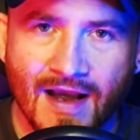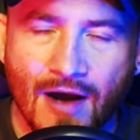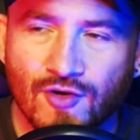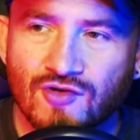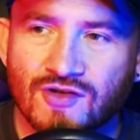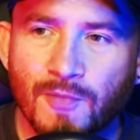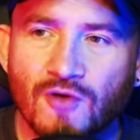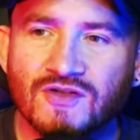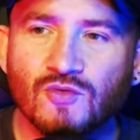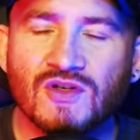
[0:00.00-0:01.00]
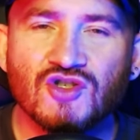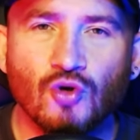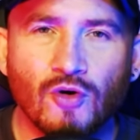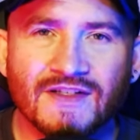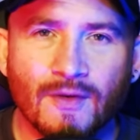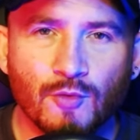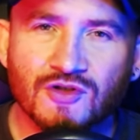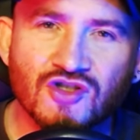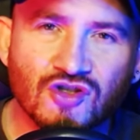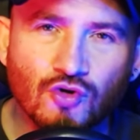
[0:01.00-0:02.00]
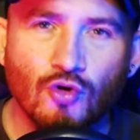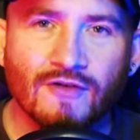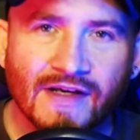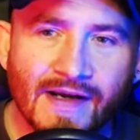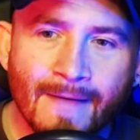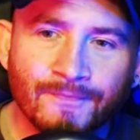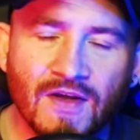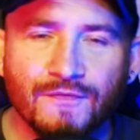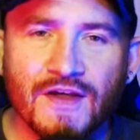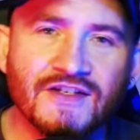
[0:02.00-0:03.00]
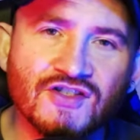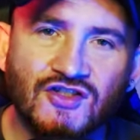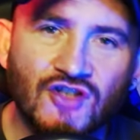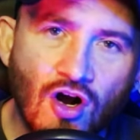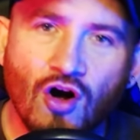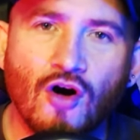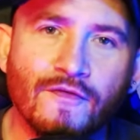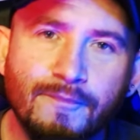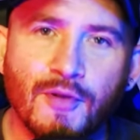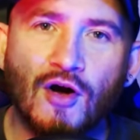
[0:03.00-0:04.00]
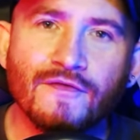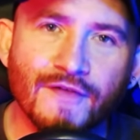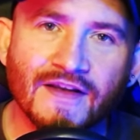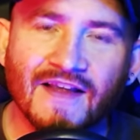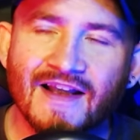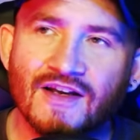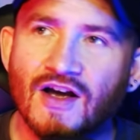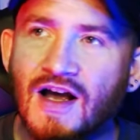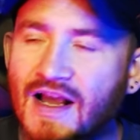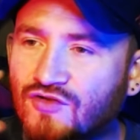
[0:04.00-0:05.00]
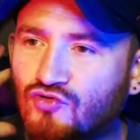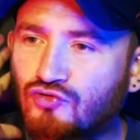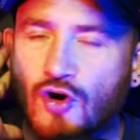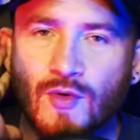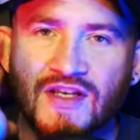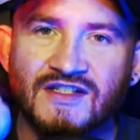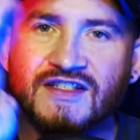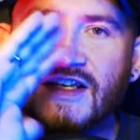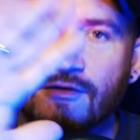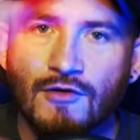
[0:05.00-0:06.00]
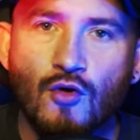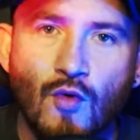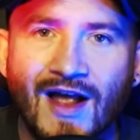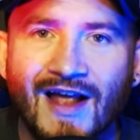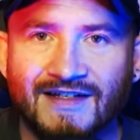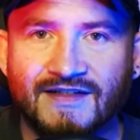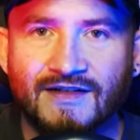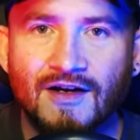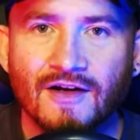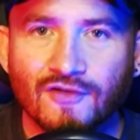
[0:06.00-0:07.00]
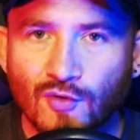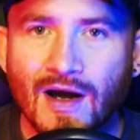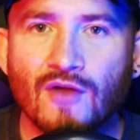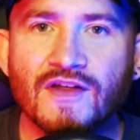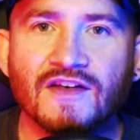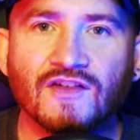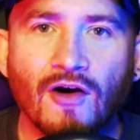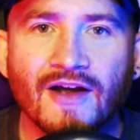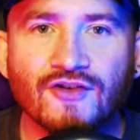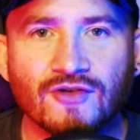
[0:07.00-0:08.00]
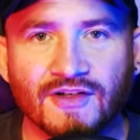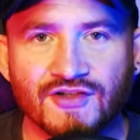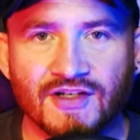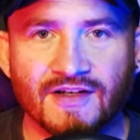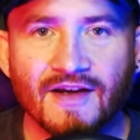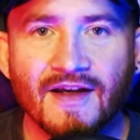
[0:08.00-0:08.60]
How are you supposed to enjoy someone's story if they start off perfect and grow in zero ways throughout the entire trilogy?